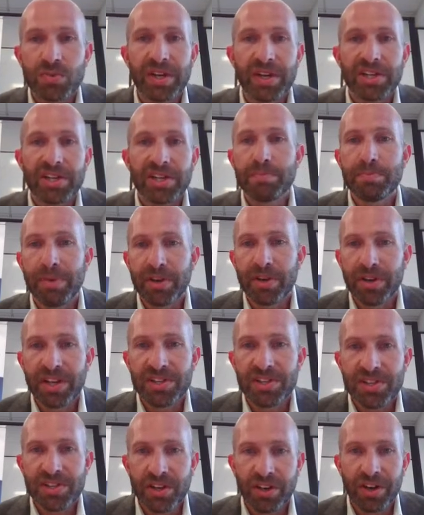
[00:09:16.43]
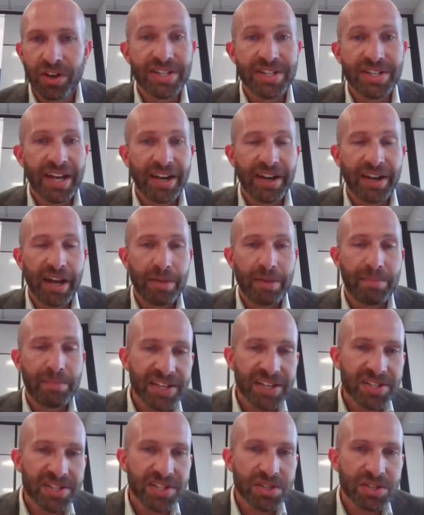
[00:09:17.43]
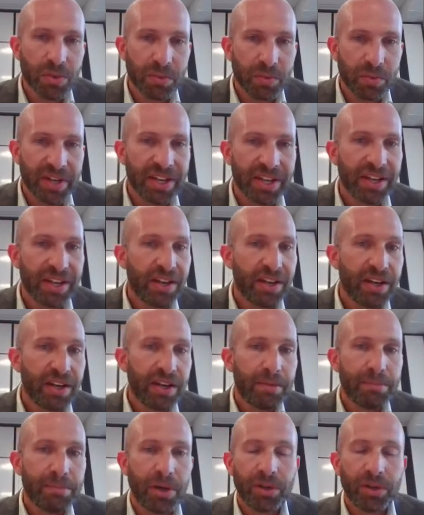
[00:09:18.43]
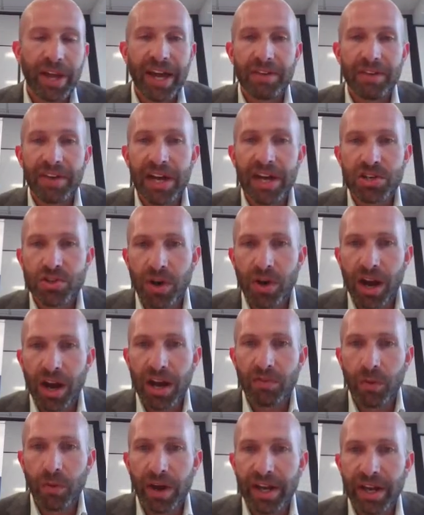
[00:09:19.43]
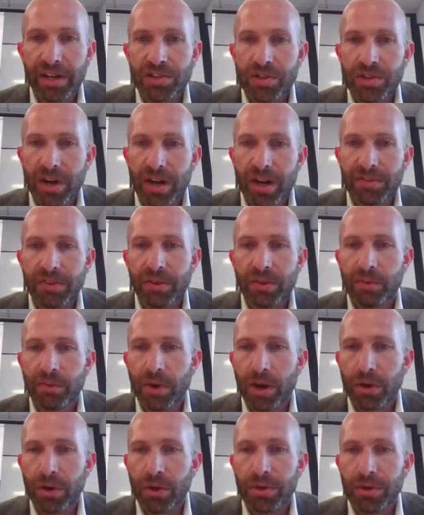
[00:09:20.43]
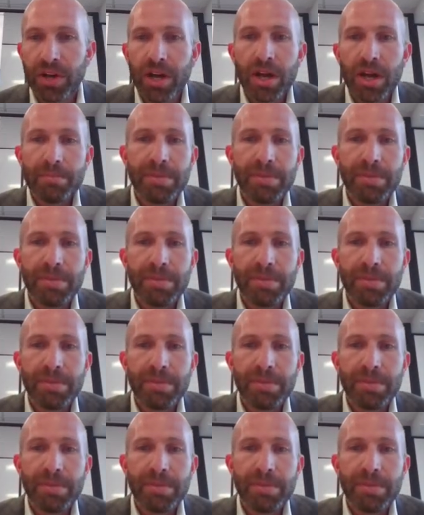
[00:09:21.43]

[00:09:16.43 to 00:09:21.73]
We experience it on a day-to-day basis when we pull out of our driveway and drive on the road.